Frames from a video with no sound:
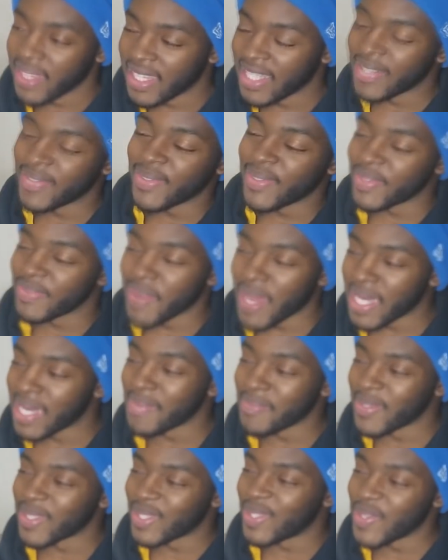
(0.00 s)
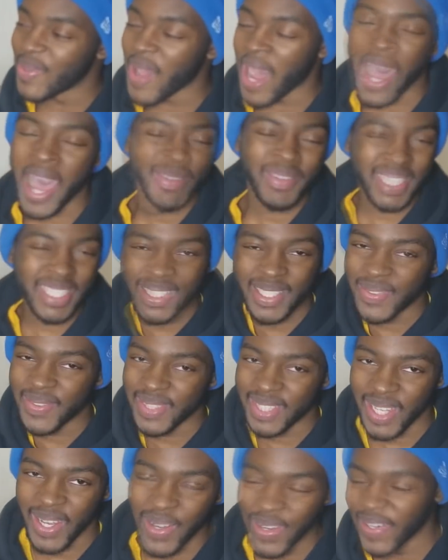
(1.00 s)
This was my number two option. It
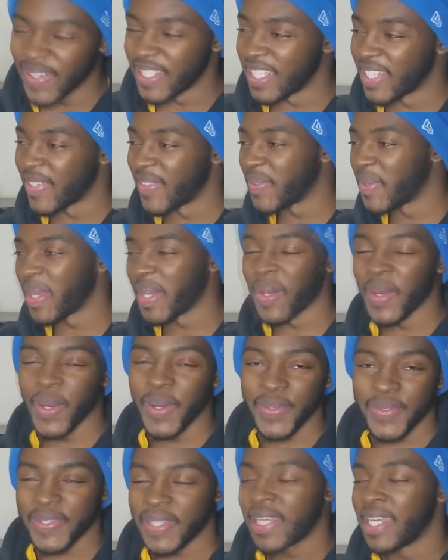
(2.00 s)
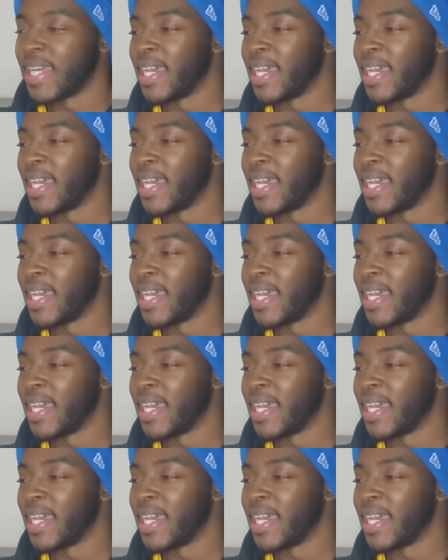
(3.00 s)
was hard, yo. It went off.